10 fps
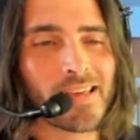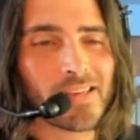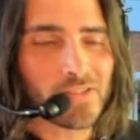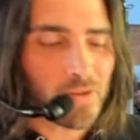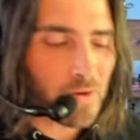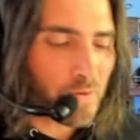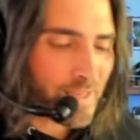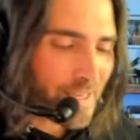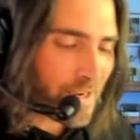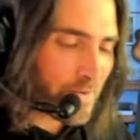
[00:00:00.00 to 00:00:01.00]
So
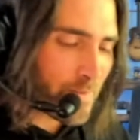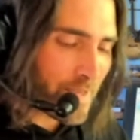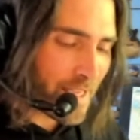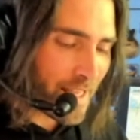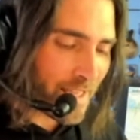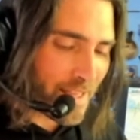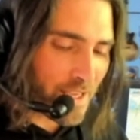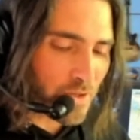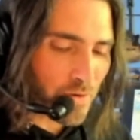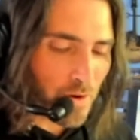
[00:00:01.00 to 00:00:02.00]
here in the beginning, in the
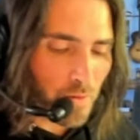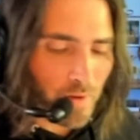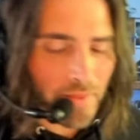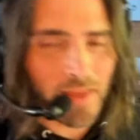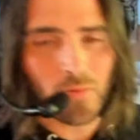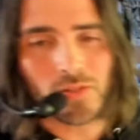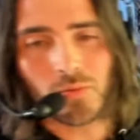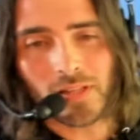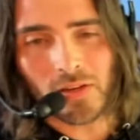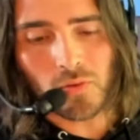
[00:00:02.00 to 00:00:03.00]
intro, I think what's
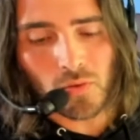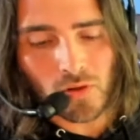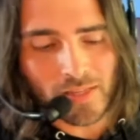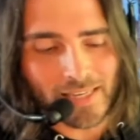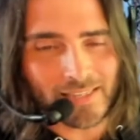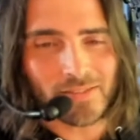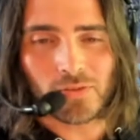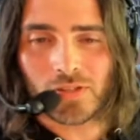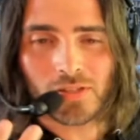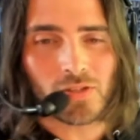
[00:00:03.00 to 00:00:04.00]
really cool is
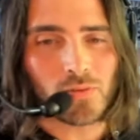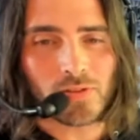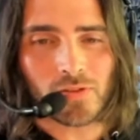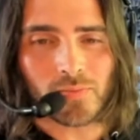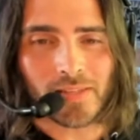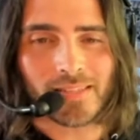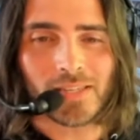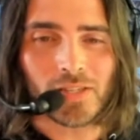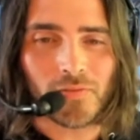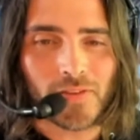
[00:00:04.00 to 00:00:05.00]
there's just 2 instruments.
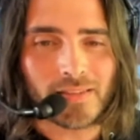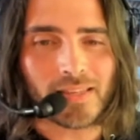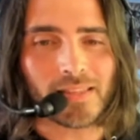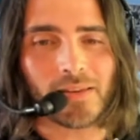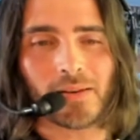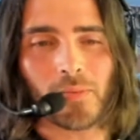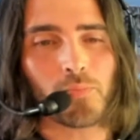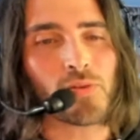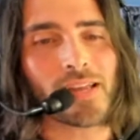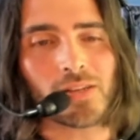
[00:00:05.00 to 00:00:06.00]
It just feels like a
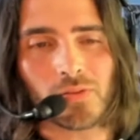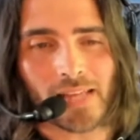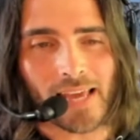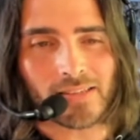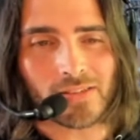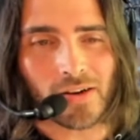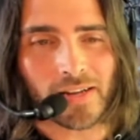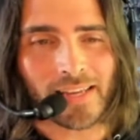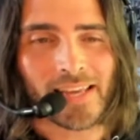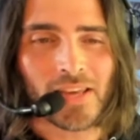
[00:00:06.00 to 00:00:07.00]
brand new day
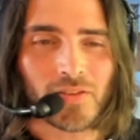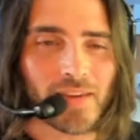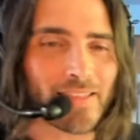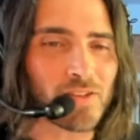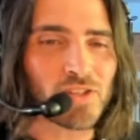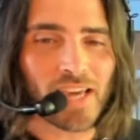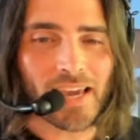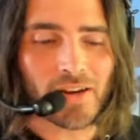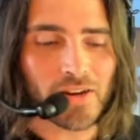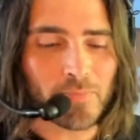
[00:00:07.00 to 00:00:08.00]
starting. You've got the
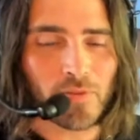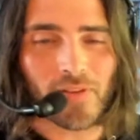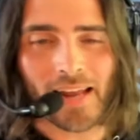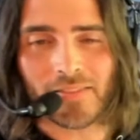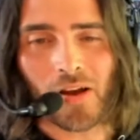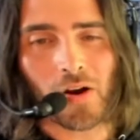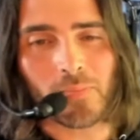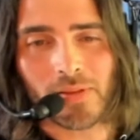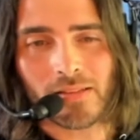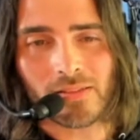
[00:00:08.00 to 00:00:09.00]
shaker providing the
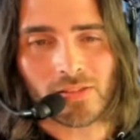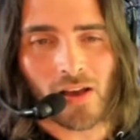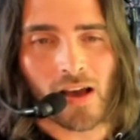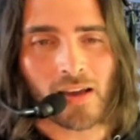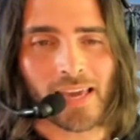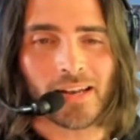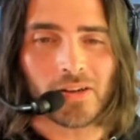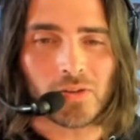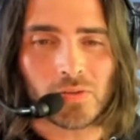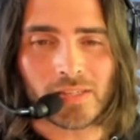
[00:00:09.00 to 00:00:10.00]
heartbeat of the song and an
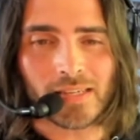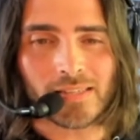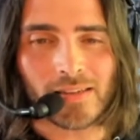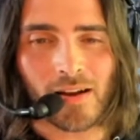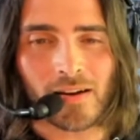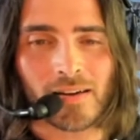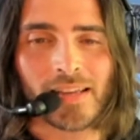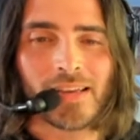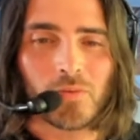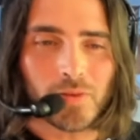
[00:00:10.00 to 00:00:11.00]
acoustic guitar
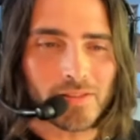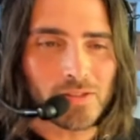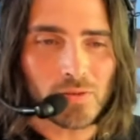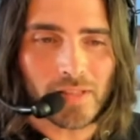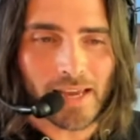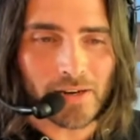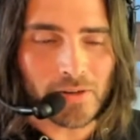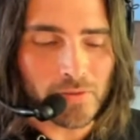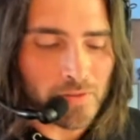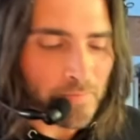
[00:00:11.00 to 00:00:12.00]
with 2
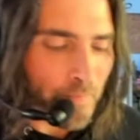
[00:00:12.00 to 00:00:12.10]
layers.